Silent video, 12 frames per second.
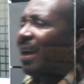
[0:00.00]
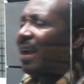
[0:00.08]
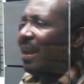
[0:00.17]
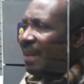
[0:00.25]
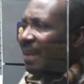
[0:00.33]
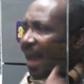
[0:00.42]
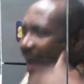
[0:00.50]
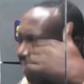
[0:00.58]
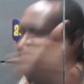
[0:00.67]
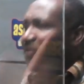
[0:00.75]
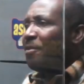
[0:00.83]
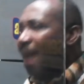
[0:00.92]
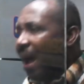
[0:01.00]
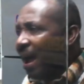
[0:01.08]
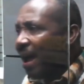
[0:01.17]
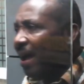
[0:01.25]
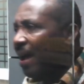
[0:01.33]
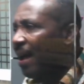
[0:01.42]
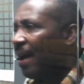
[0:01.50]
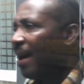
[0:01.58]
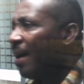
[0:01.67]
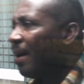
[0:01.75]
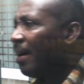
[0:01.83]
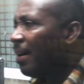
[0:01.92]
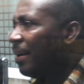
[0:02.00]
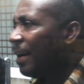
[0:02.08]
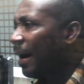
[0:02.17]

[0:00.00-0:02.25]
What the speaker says: And now, Andra, in